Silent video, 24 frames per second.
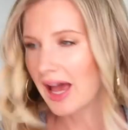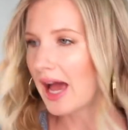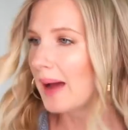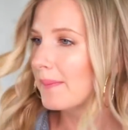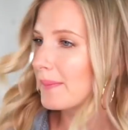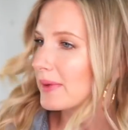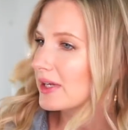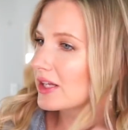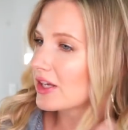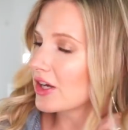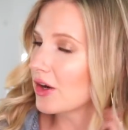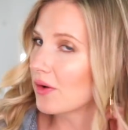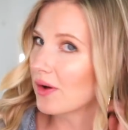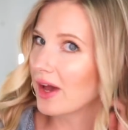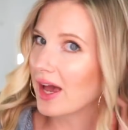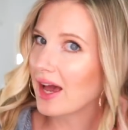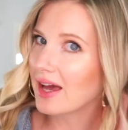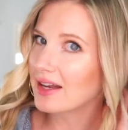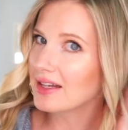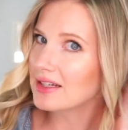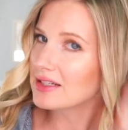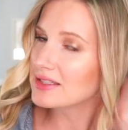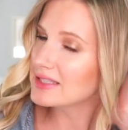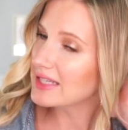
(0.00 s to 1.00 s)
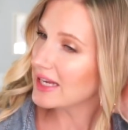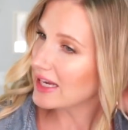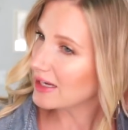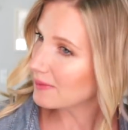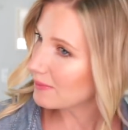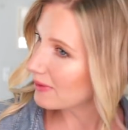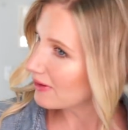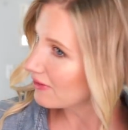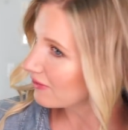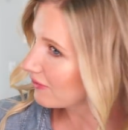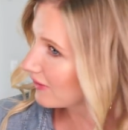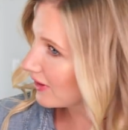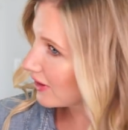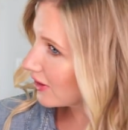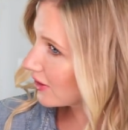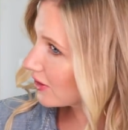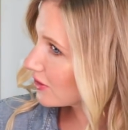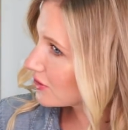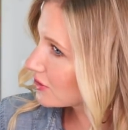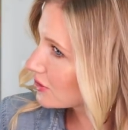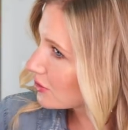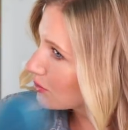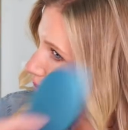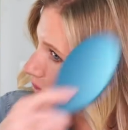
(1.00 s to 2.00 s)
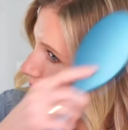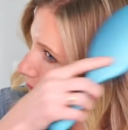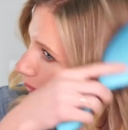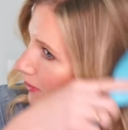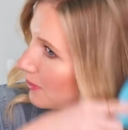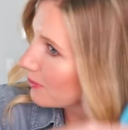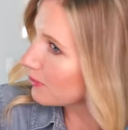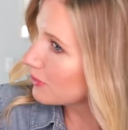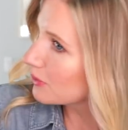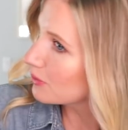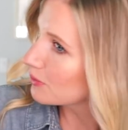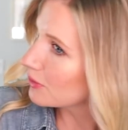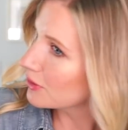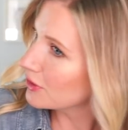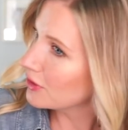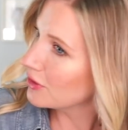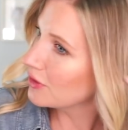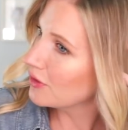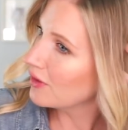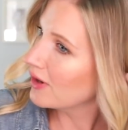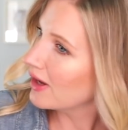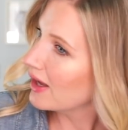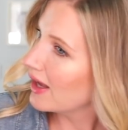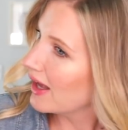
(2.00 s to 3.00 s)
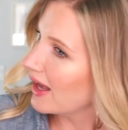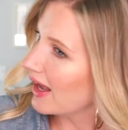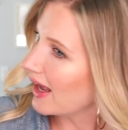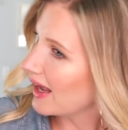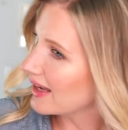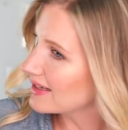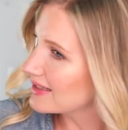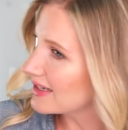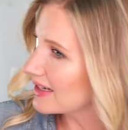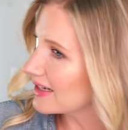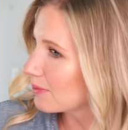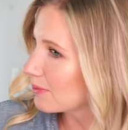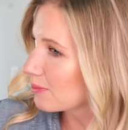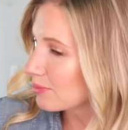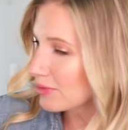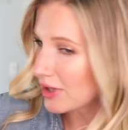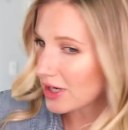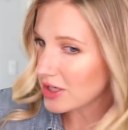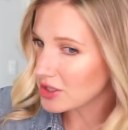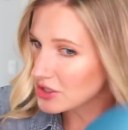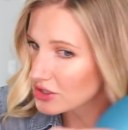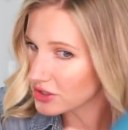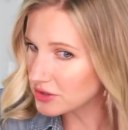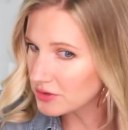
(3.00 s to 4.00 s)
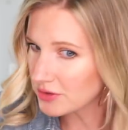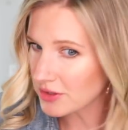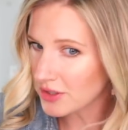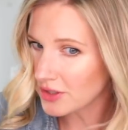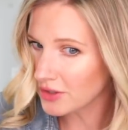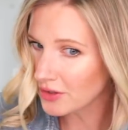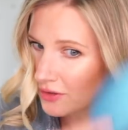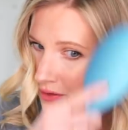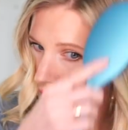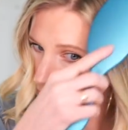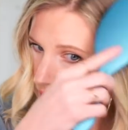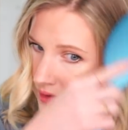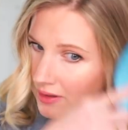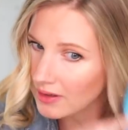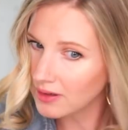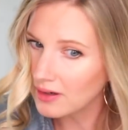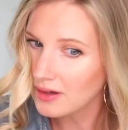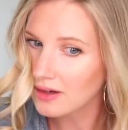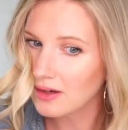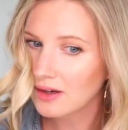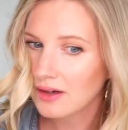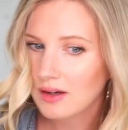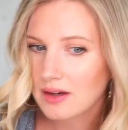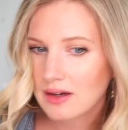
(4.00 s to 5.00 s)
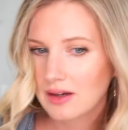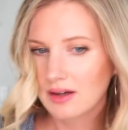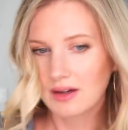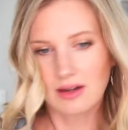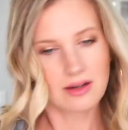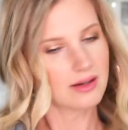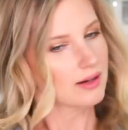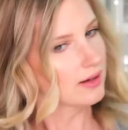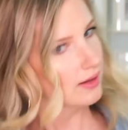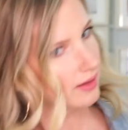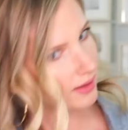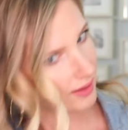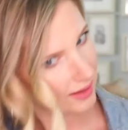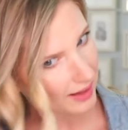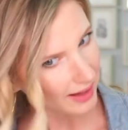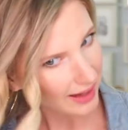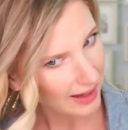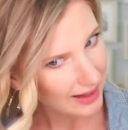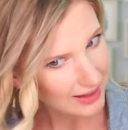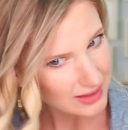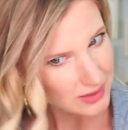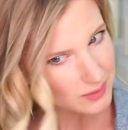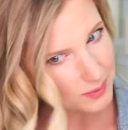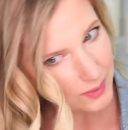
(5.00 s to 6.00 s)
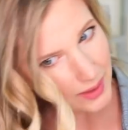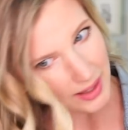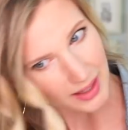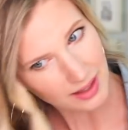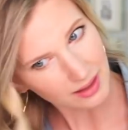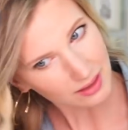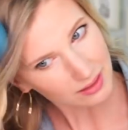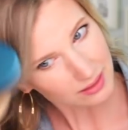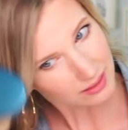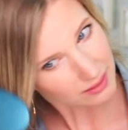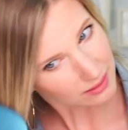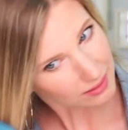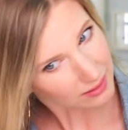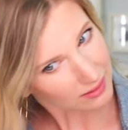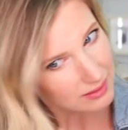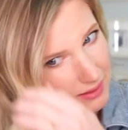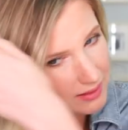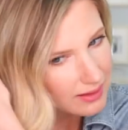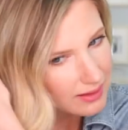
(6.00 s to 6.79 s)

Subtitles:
I'm gonna go ahead and take my fingers and rub them through, and brush through as well.